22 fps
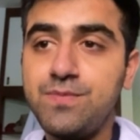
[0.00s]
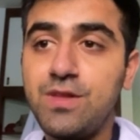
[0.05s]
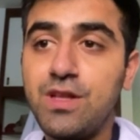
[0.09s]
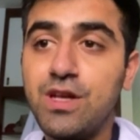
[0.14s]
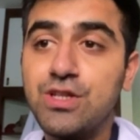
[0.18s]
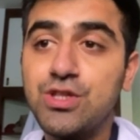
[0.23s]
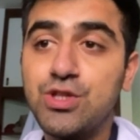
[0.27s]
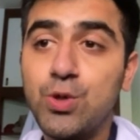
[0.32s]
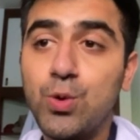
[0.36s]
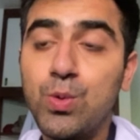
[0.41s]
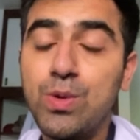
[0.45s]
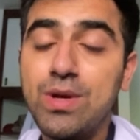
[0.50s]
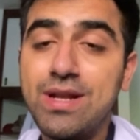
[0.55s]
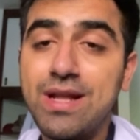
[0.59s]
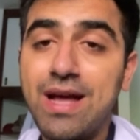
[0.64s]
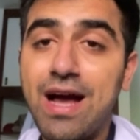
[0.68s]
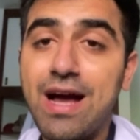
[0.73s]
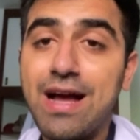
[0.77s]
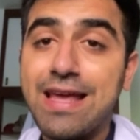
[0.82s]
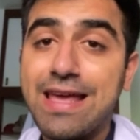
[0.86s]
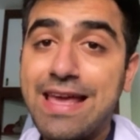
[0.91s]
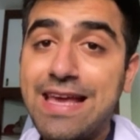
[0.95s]
So
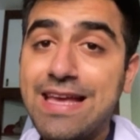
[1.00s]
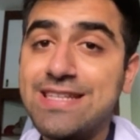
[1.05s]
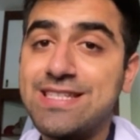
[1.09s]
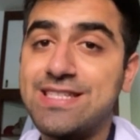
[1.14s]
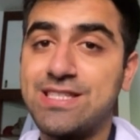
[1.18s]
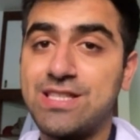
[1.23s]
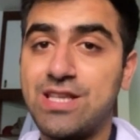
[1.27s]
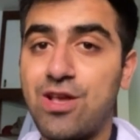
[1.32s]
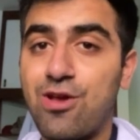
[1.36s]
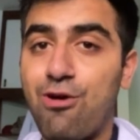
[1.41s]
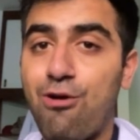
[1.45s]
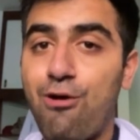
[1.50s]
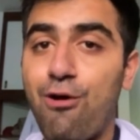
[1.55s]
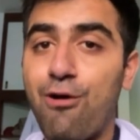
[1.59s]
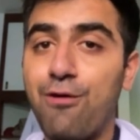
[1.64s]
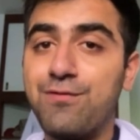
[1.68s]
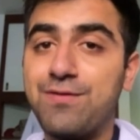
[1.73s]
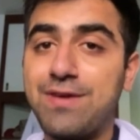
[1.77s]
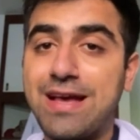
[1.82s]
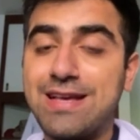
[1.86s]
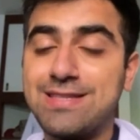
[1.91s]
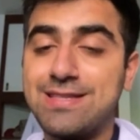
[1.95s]
a case
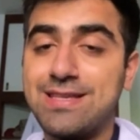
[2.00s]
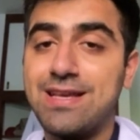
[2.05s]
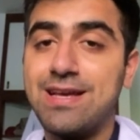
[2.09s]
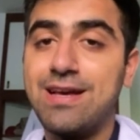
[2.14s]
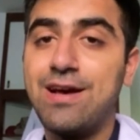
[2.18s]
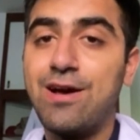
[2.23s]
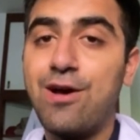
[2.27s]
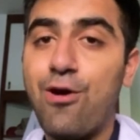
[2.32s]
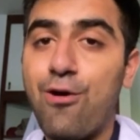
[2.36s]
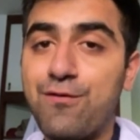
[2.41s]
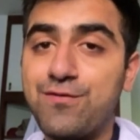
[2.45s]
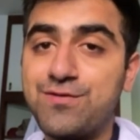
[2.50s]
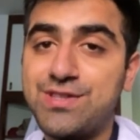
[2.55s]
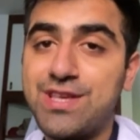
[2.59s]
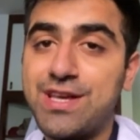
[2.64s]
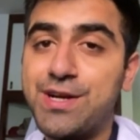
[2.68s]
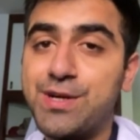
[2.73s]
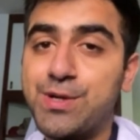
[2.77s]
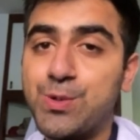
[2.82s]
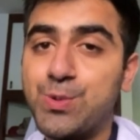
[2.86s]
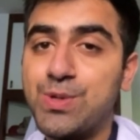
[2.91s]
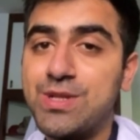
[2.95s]
of, uh, of
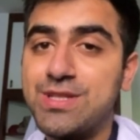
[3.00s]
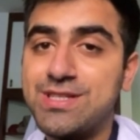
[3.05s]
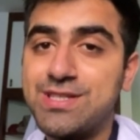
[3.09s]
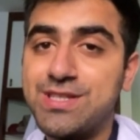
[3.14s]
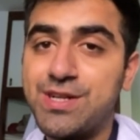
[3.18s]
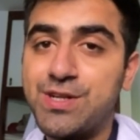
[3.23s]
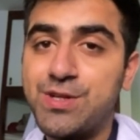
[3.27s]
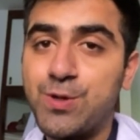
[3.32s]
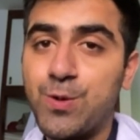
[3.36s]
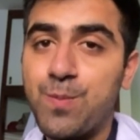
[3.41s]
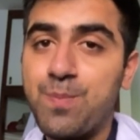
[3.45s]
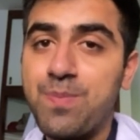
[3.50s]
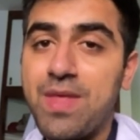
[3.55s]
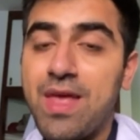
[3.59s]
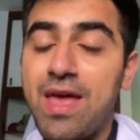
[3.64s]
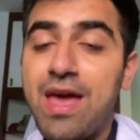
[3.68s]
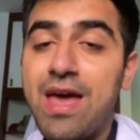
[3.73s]
serotonin syndrome.